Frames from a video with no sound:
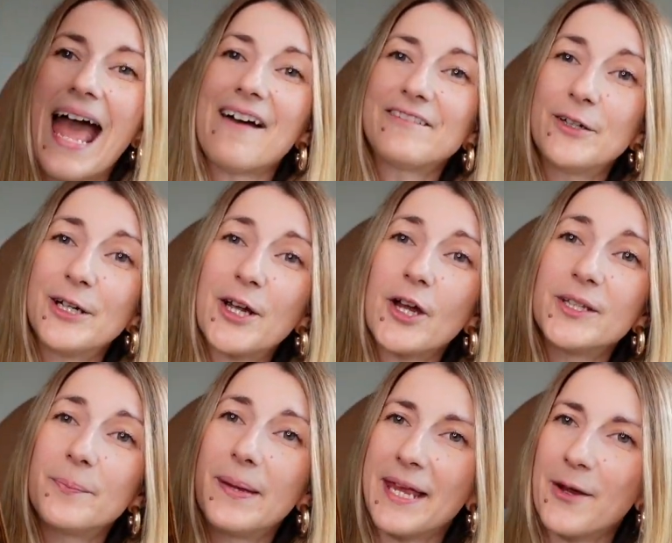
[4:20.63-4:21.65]
After I got
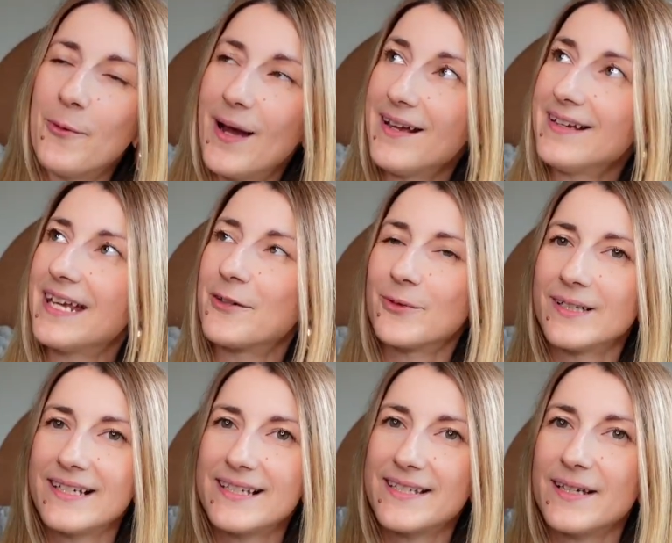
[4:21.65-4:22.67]
the pink one, they
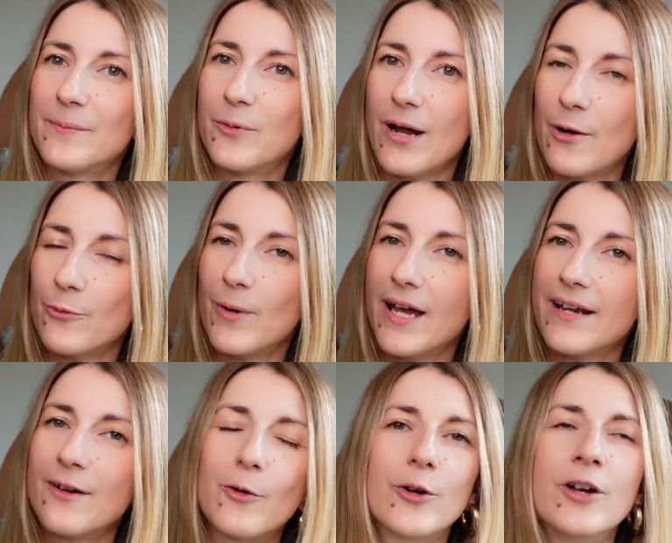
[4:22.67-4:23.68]
released a brown
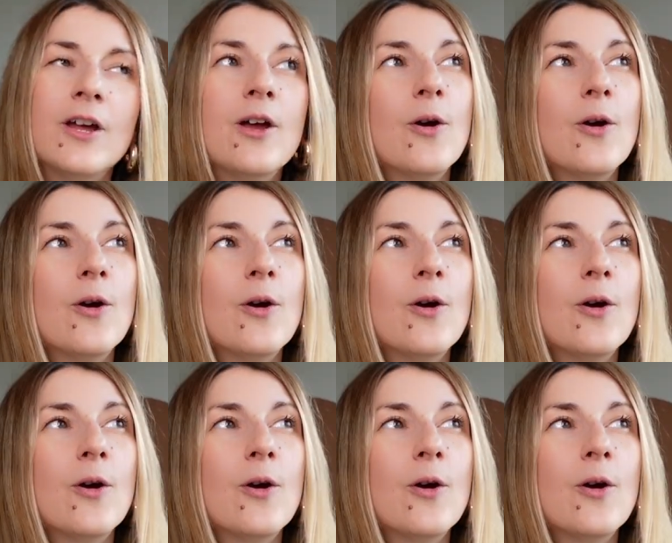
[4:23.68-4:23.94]
one, or